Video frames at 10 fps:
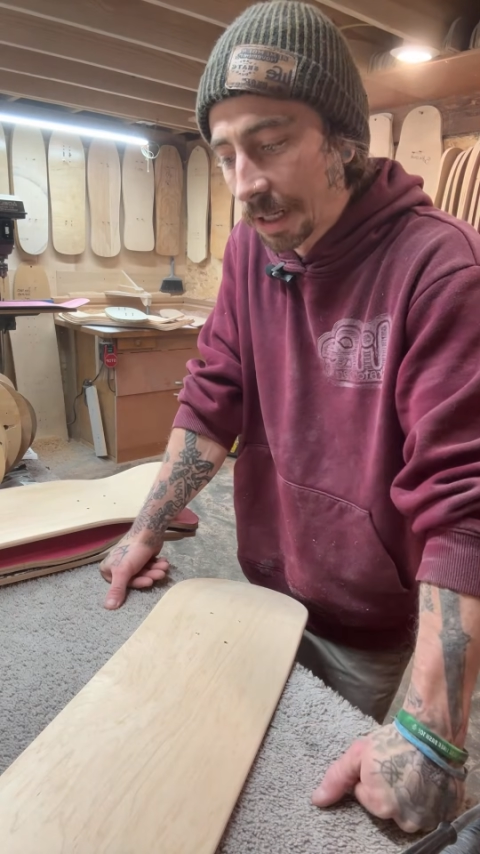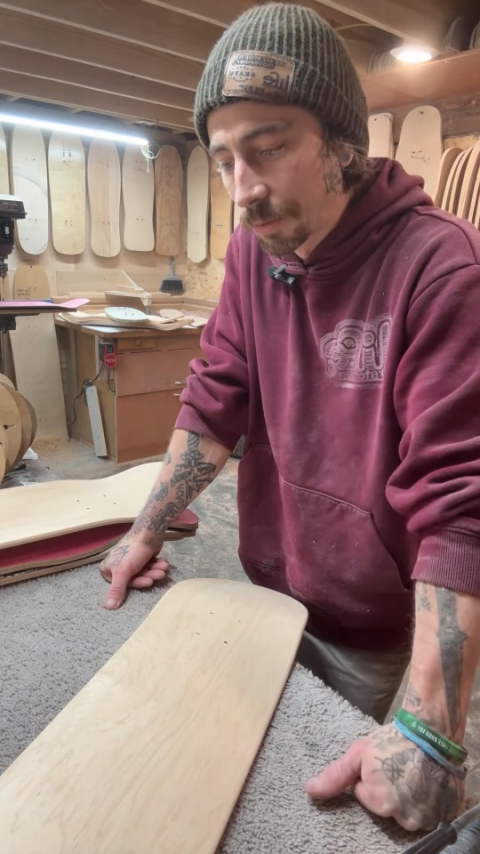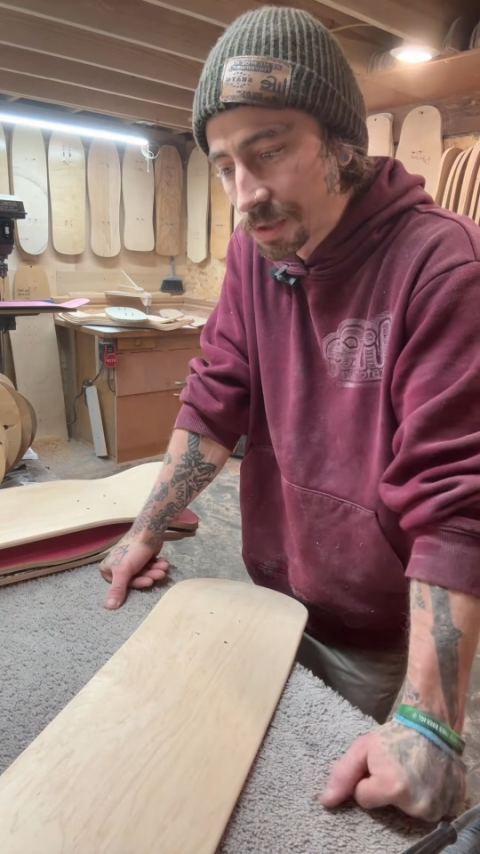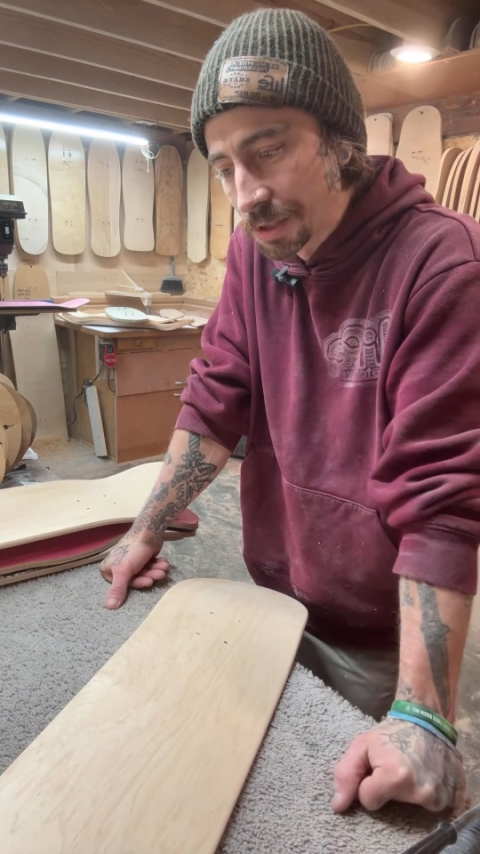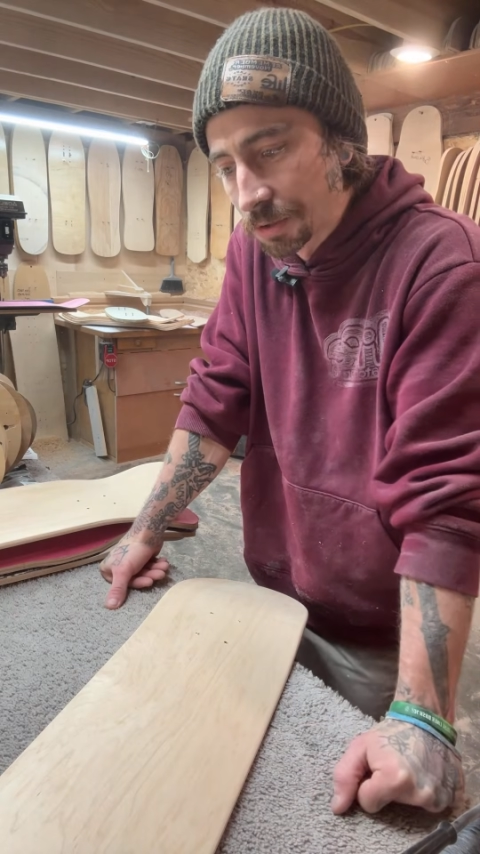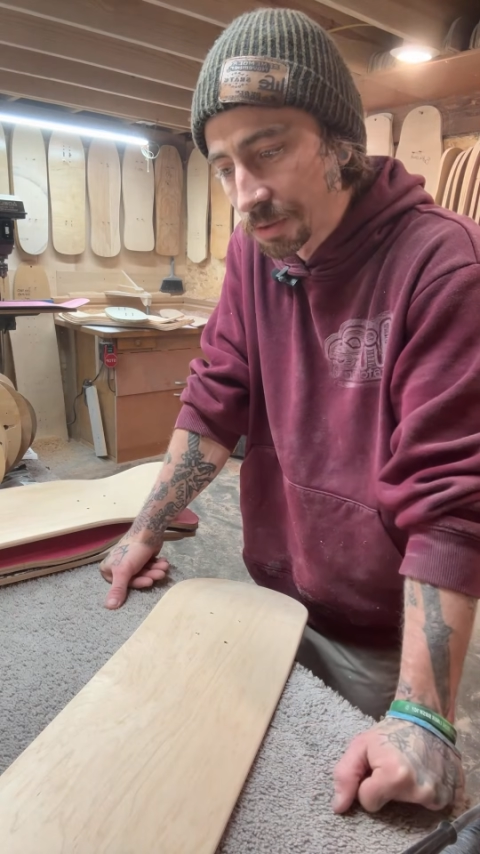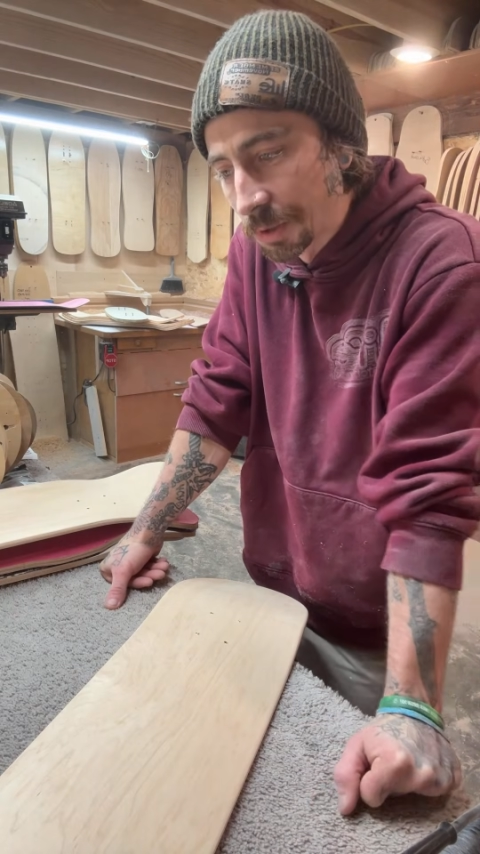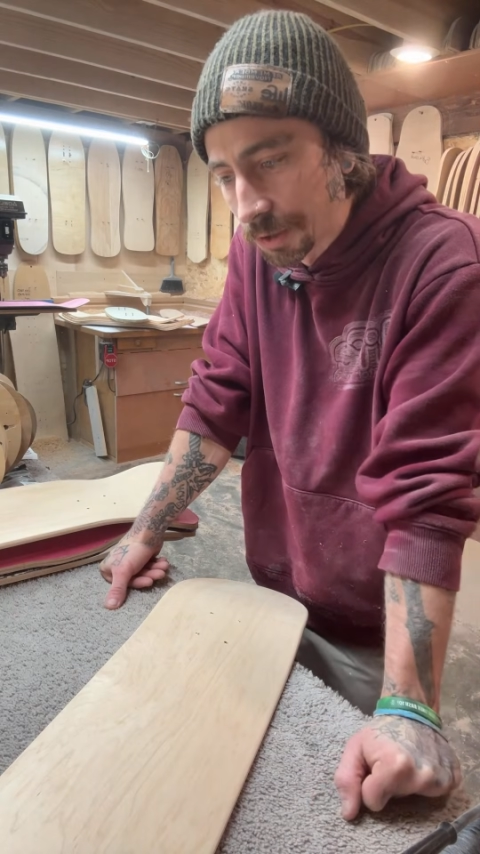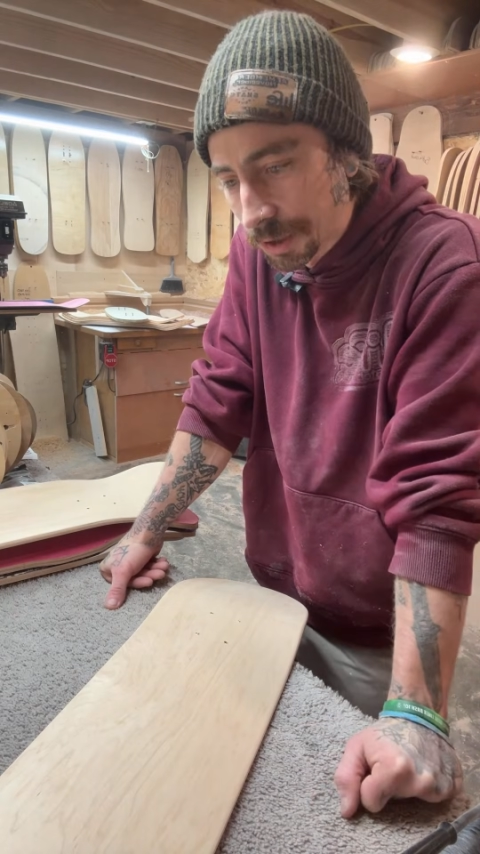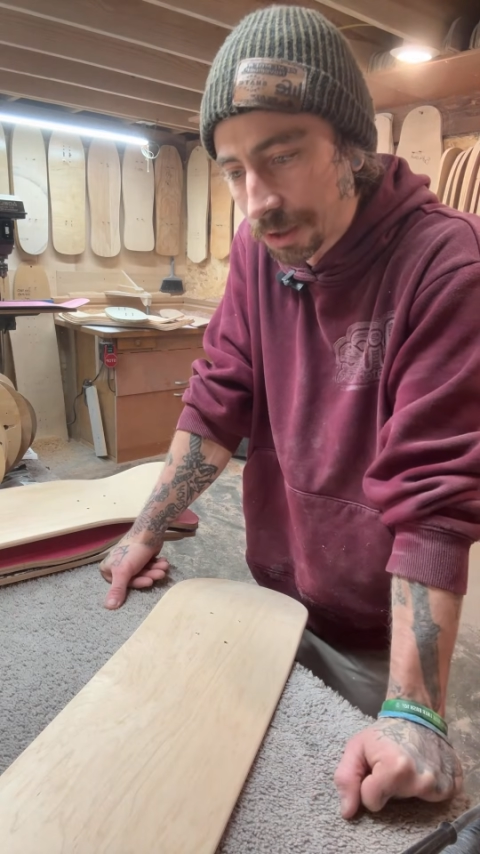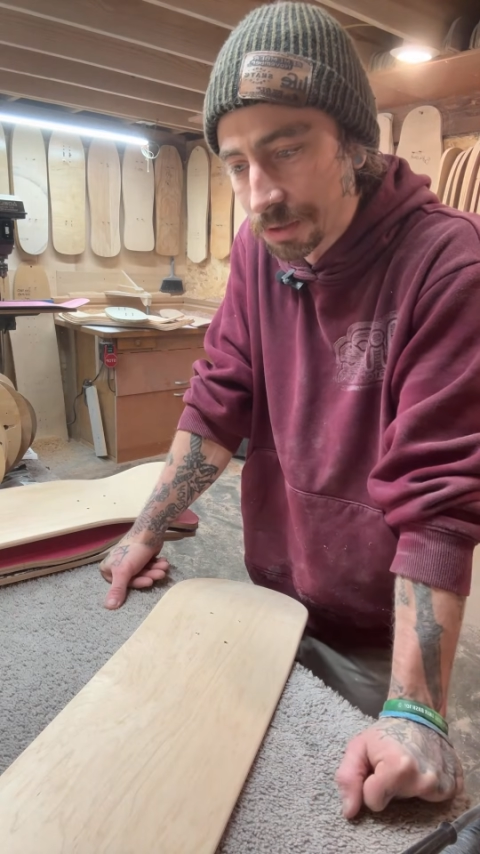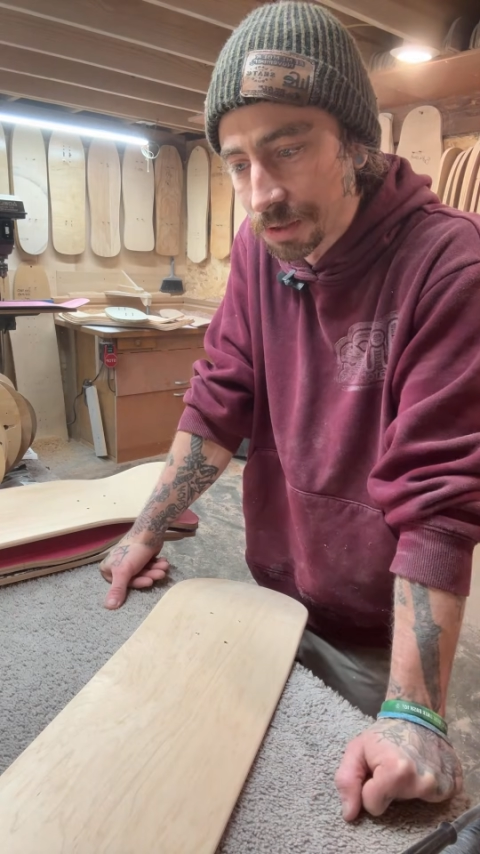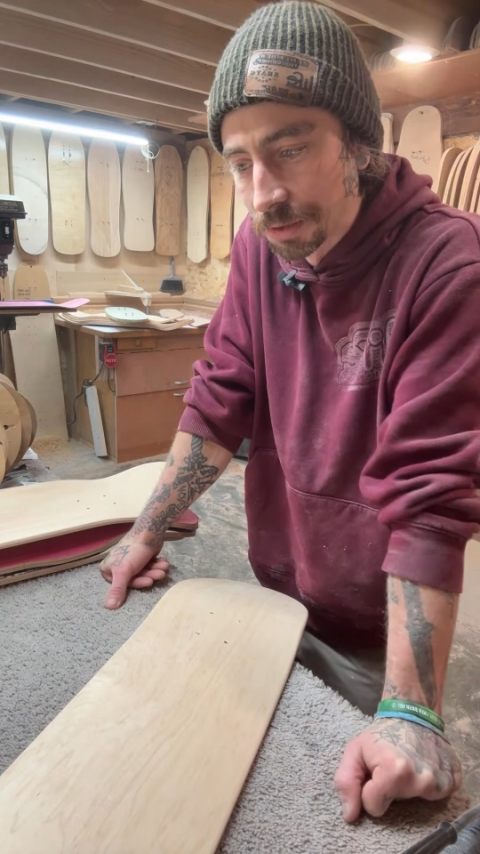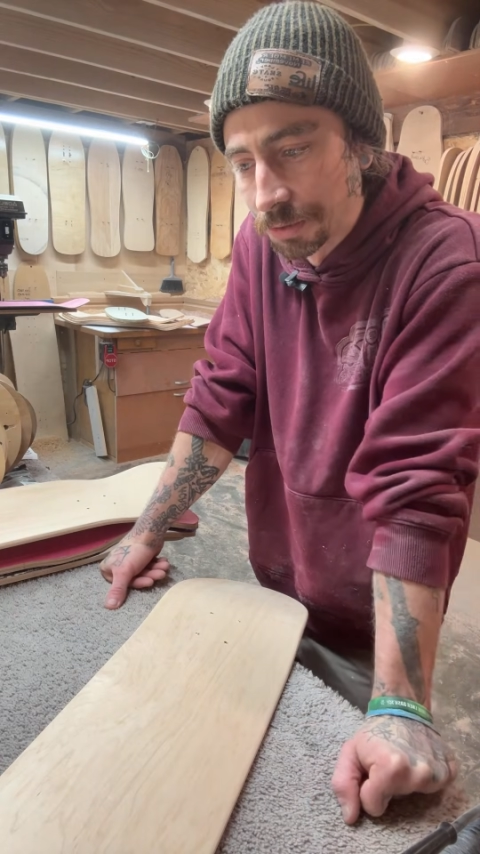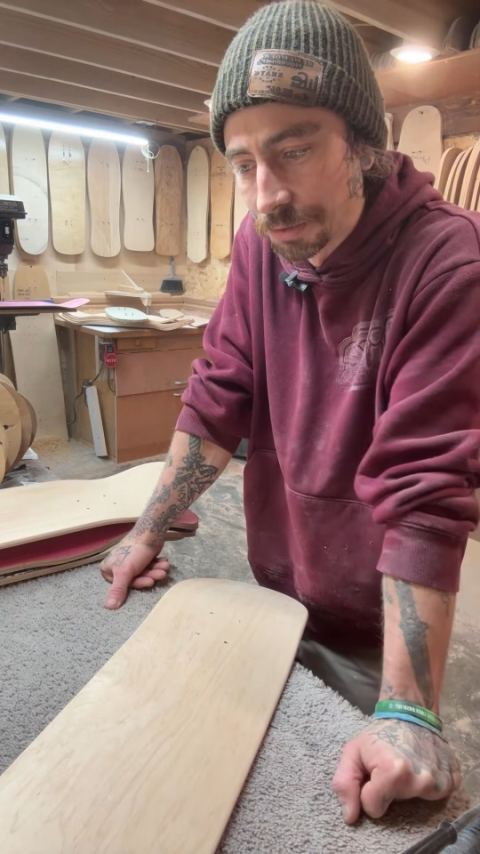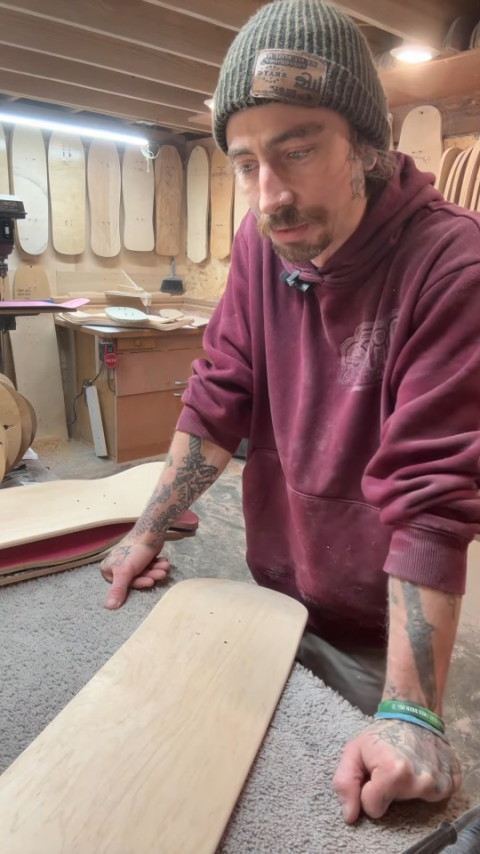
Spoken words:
I was still smoking and still